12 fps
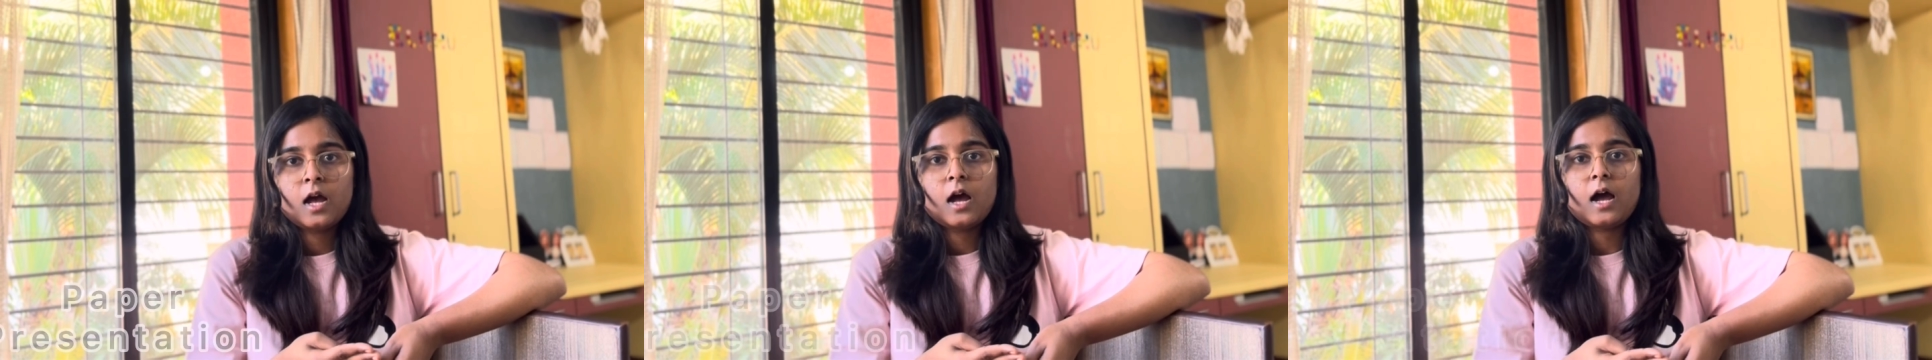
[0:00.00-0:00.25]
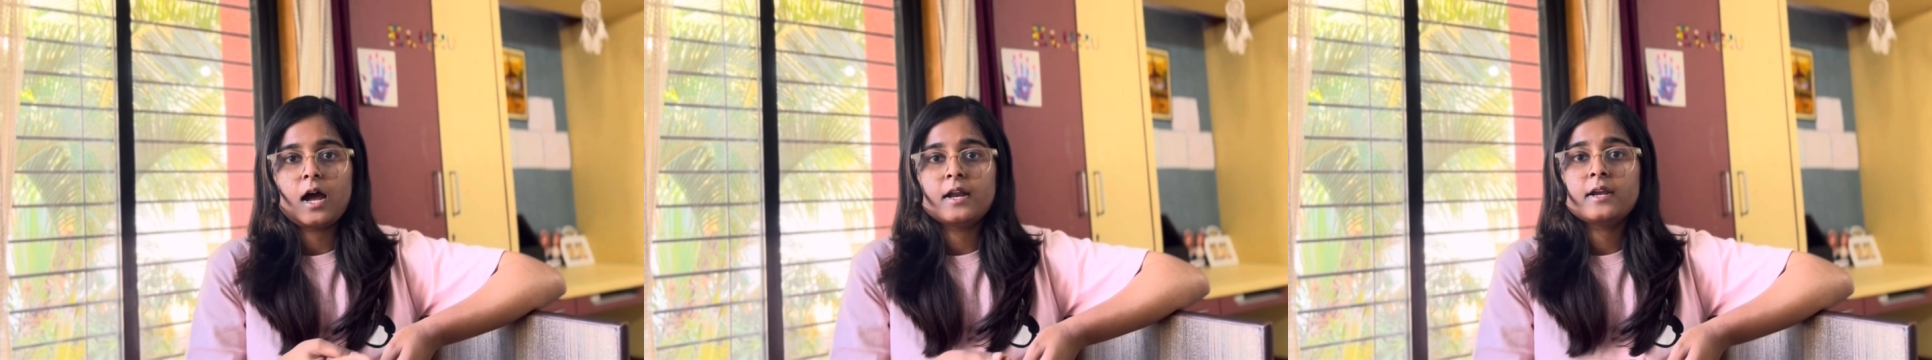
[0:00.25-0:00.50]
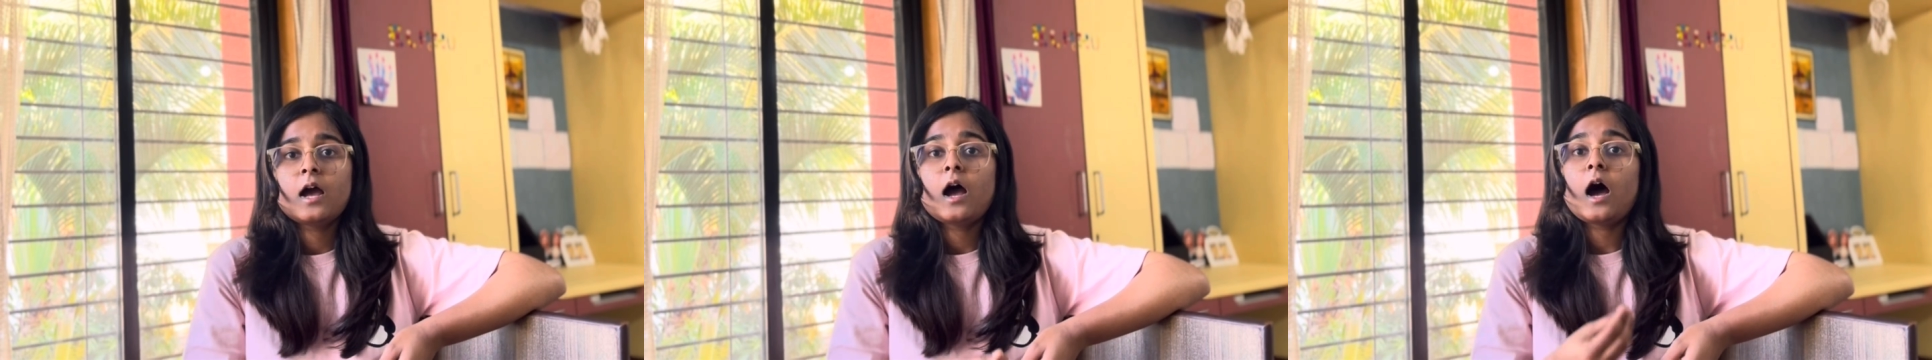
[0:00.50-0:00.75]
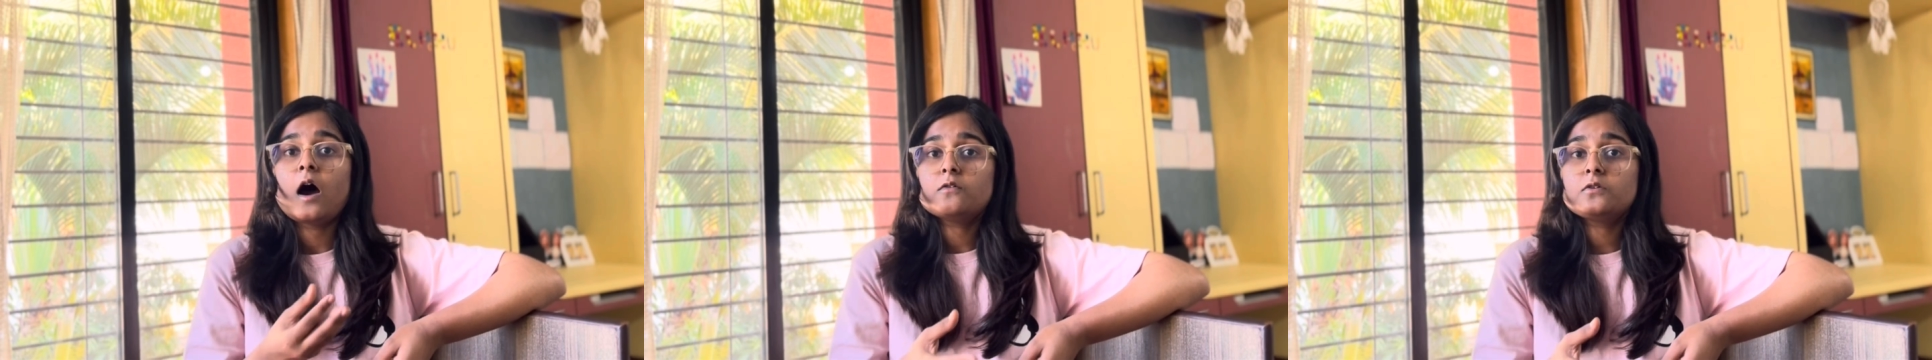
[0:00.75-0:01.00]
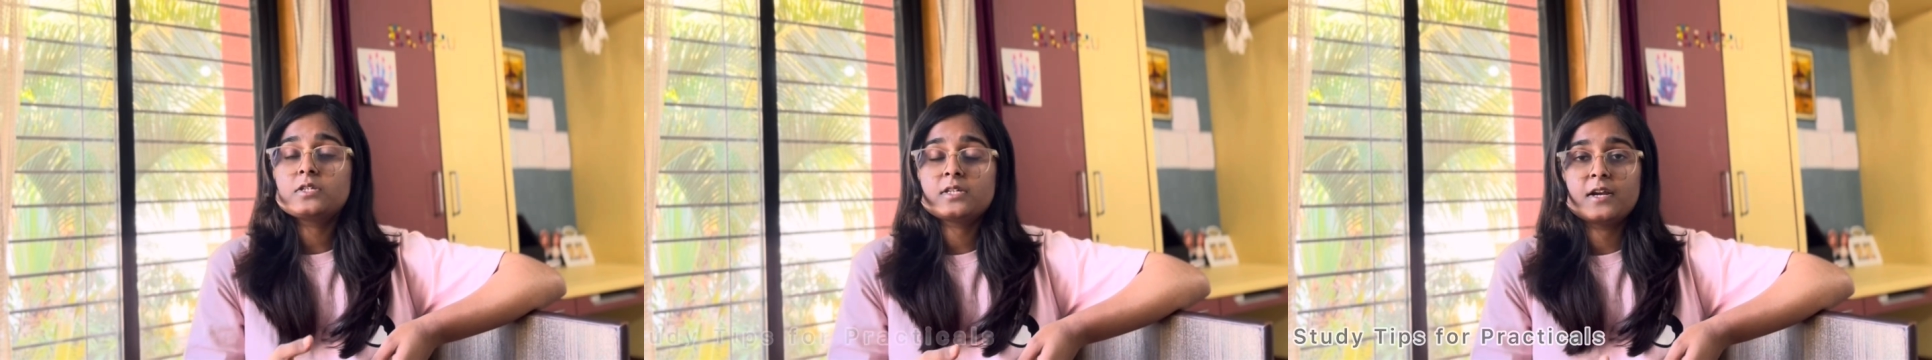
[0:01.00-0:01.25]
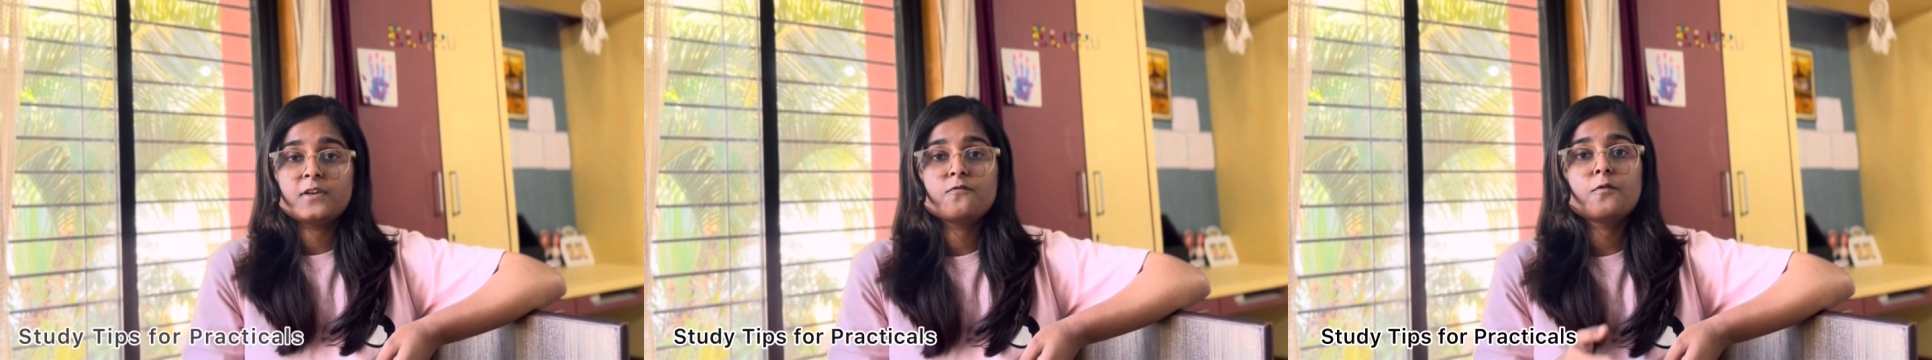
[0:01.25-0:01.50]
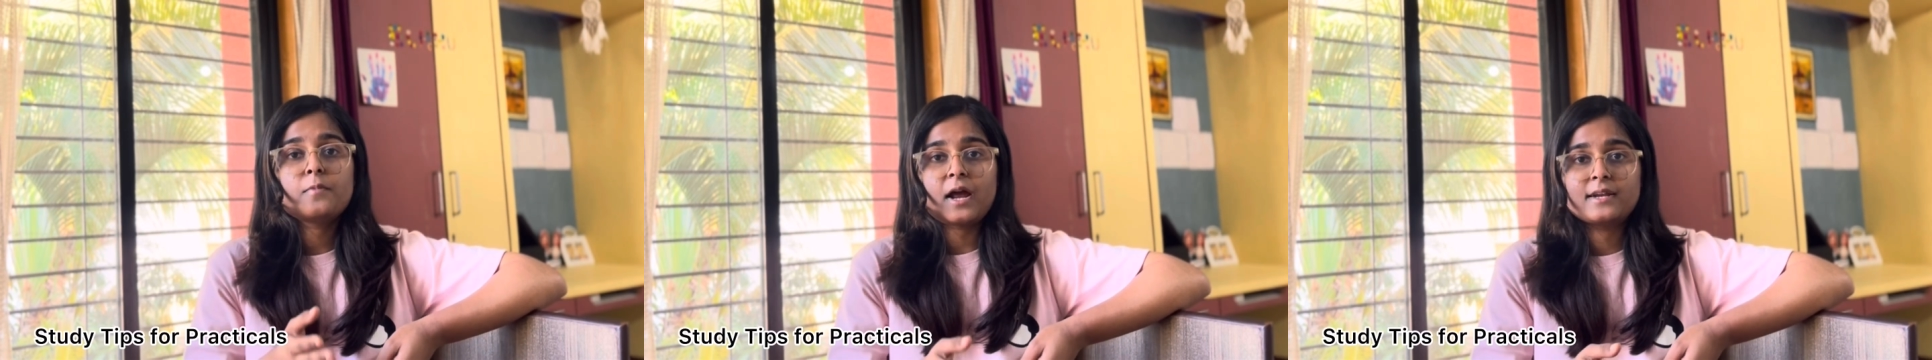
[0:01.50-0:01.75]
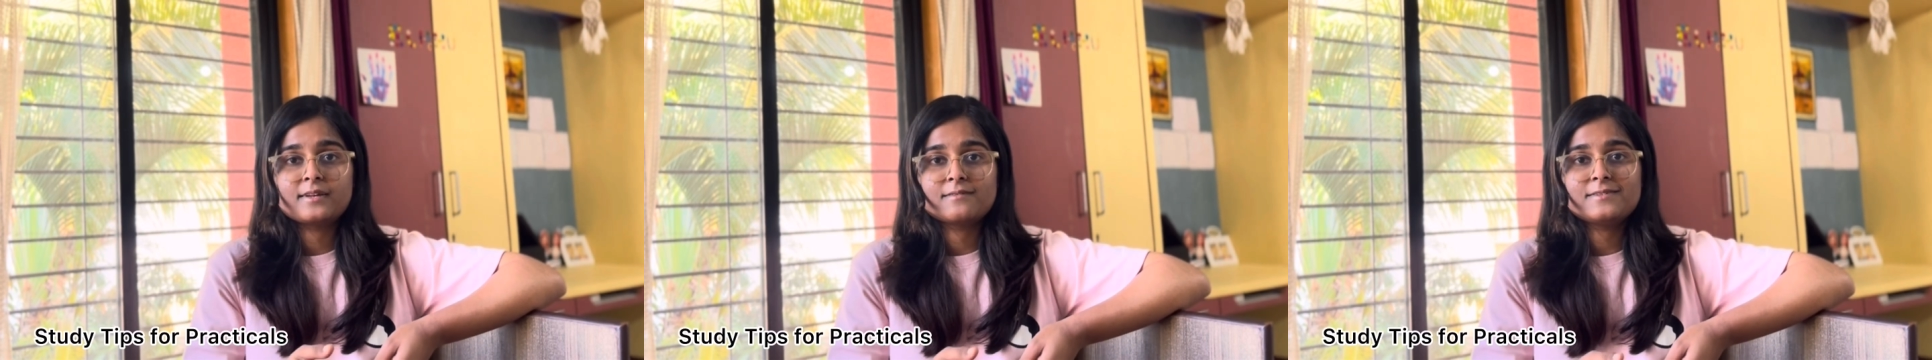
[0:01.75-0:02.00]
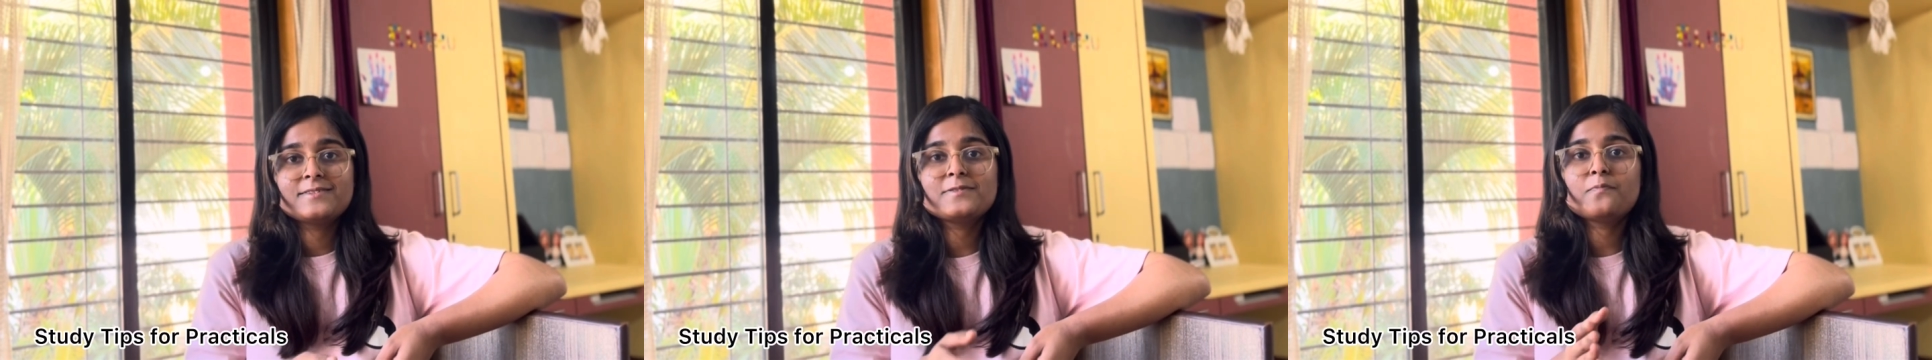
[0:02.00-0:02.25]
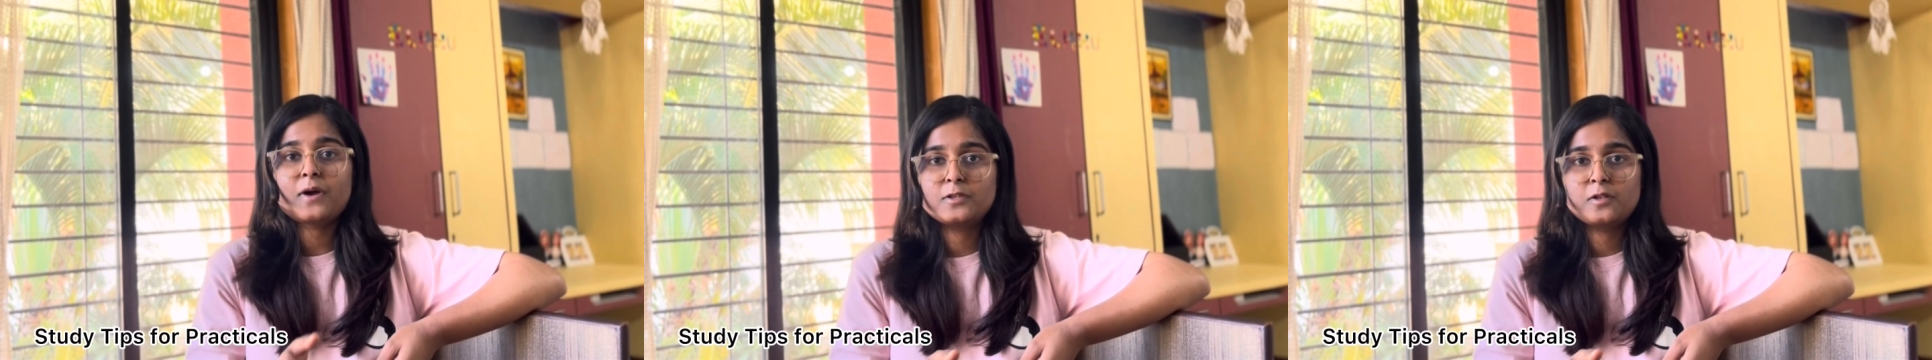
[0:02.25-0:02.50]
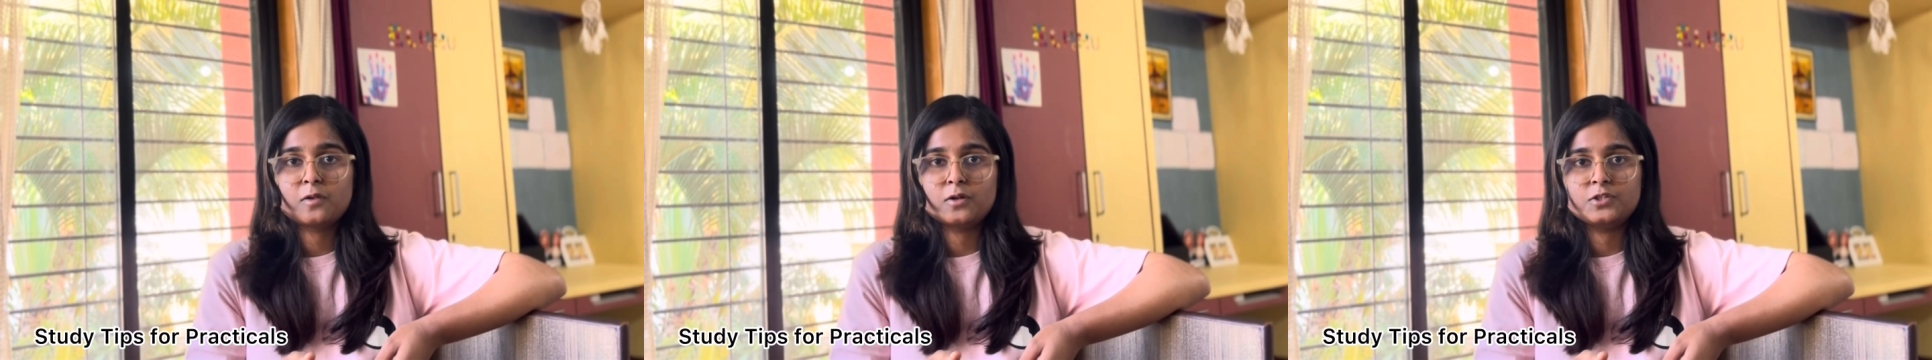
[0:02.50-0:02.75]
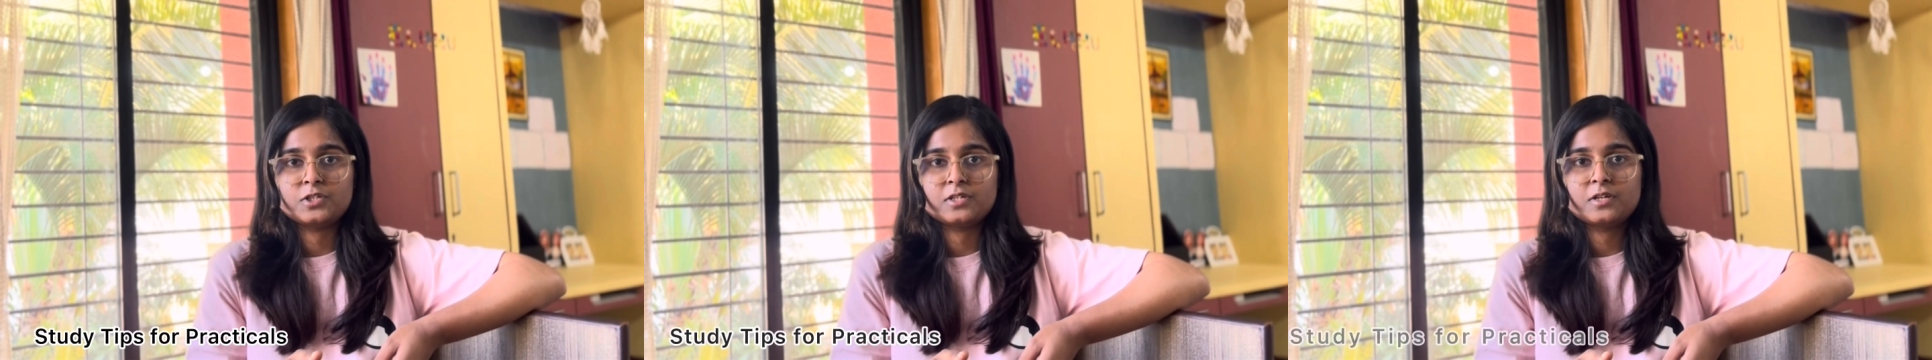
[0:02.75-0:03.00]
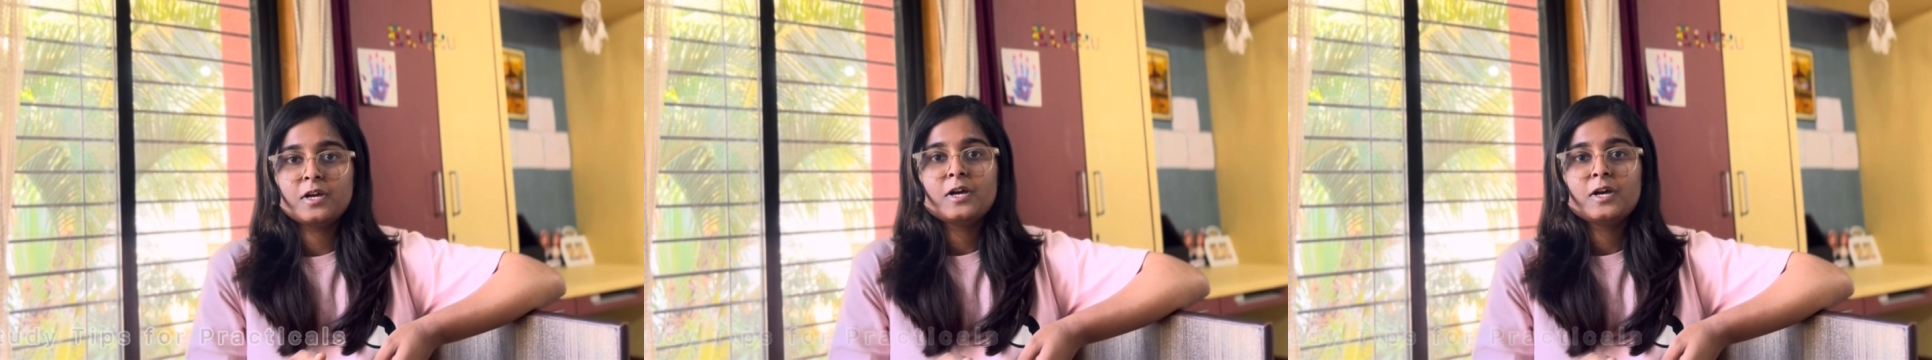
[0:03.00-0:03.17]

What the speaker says: and how to study for practicals in pathology.